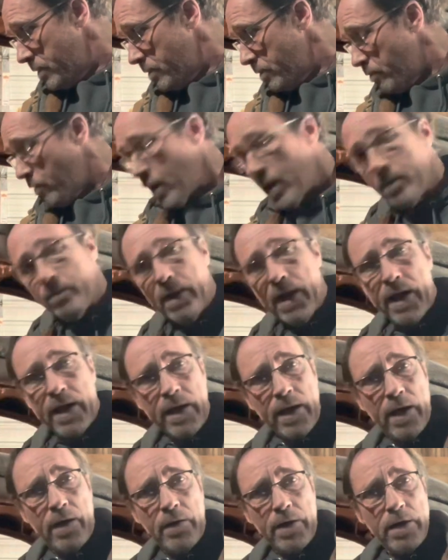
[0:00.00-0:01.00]
bring it back
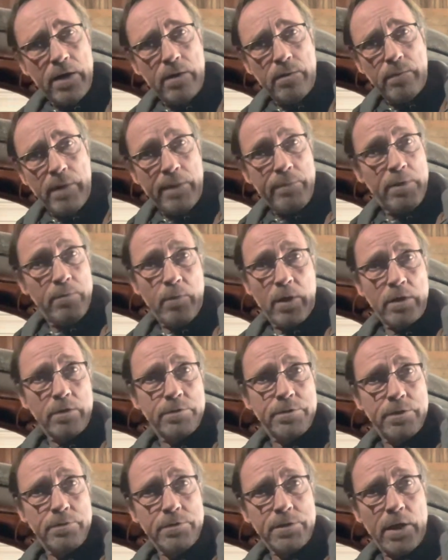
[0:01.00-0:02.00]
out here maybe 1 or
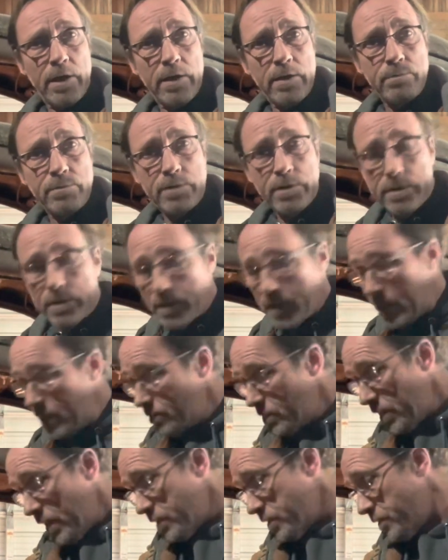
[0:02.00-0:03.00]
2 times and
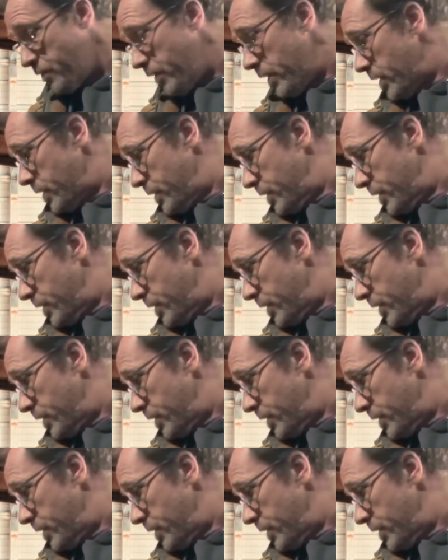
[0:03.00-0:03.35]
keep test fitting